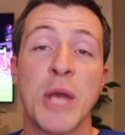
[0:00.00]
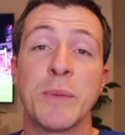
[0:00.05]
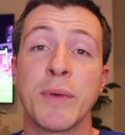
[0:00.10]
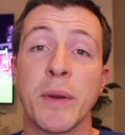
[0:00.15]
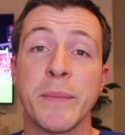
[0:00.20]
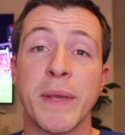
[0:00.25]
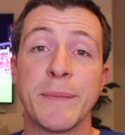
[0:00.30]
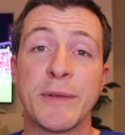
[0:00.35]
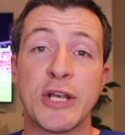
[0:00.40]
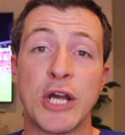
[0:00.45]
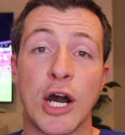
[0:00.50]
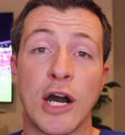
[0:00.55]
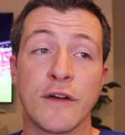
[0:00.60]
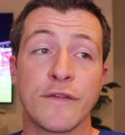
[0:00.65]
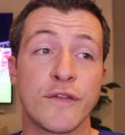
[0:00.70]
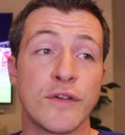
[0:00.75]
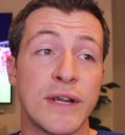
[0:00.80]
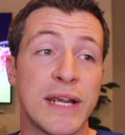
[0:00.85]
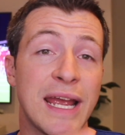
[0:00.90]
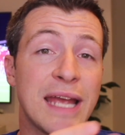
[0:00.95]
but maybe
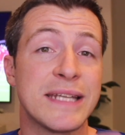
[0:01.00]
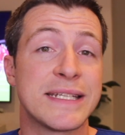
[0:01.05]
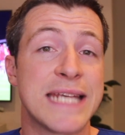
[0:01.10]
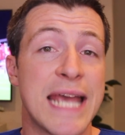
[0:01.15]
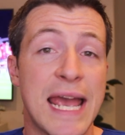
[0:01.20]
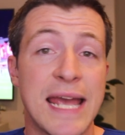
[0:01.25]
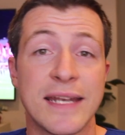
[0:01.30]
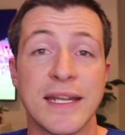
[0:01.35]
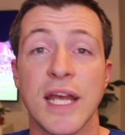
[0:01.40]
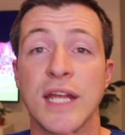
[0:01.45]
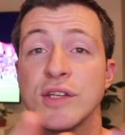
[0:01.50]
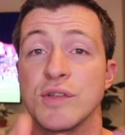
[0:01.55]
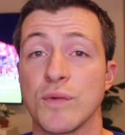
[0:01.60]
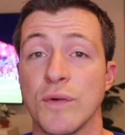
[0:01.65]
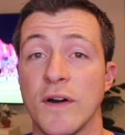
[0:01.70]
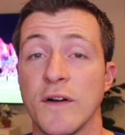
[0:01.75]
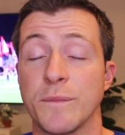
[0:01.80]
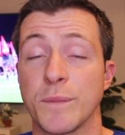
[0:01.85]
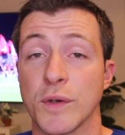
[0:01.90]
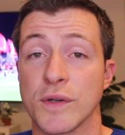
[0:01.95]
offering 10 and
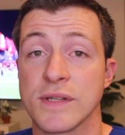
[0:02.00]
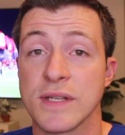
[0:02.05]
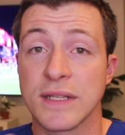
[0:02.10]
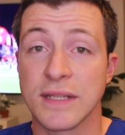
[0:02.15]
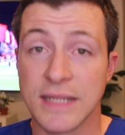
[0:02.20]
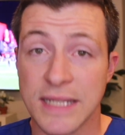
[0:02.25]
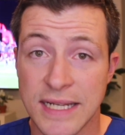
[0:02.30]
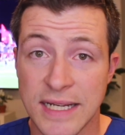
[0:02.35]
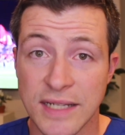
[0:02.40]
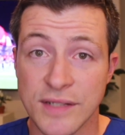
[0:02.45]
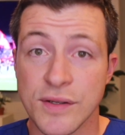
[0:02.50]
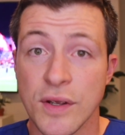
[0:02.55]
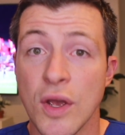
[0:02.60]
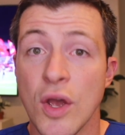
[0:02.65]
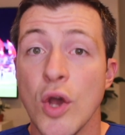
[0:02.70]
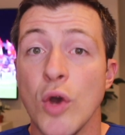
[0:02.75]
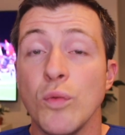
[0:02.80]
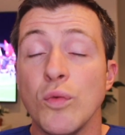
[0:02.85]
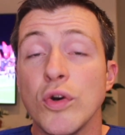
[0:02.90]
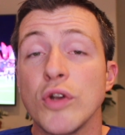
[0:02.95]
12-person leagues
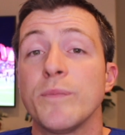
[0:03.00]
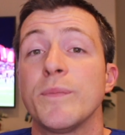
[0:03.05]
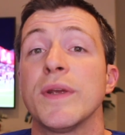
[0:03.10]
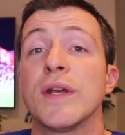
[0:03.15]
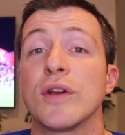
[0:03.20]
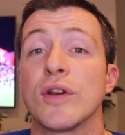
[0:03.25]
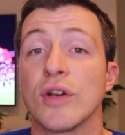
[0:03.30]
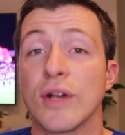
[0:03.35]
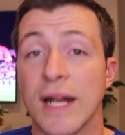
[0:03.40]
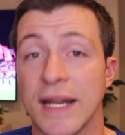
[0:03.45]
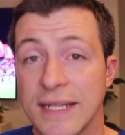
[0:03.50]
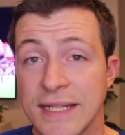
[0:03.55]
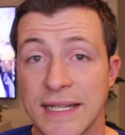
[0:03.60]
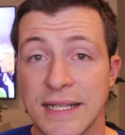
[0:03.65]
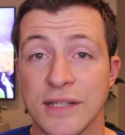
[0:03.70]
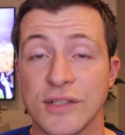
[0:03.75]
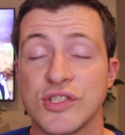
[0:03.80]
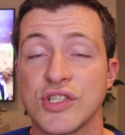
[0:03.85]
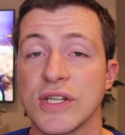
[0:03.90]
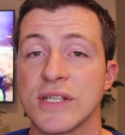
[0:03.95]
would be a good
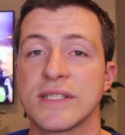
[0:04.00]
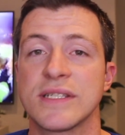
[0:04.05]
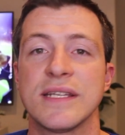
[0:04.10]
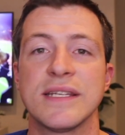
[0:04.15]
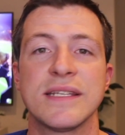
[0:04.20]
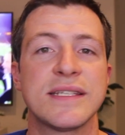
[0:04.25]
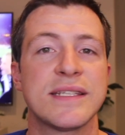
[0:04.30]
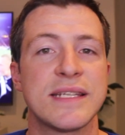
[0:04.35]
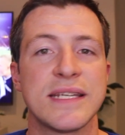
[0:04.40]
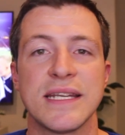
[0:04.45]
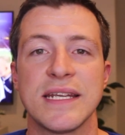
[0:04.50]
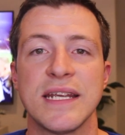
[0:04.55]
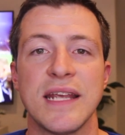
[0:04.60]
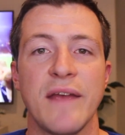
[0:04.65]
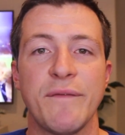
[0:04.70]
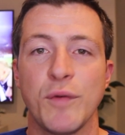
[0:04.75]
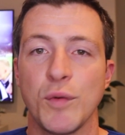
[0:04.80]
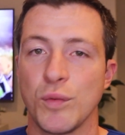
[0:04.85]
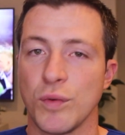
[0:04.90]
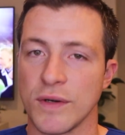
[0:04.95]
idea just to see
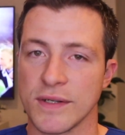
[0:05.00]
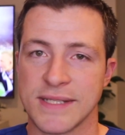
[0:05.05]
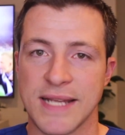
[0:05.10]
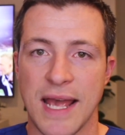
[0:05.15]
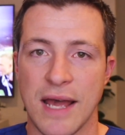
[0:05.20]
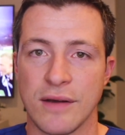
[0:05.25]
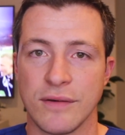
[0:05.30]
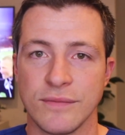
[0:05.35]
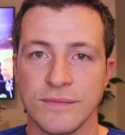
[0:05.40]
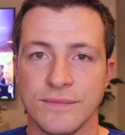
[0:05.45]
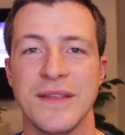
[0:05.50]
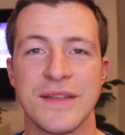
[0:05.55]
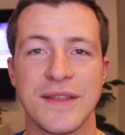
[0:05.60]
if it works out.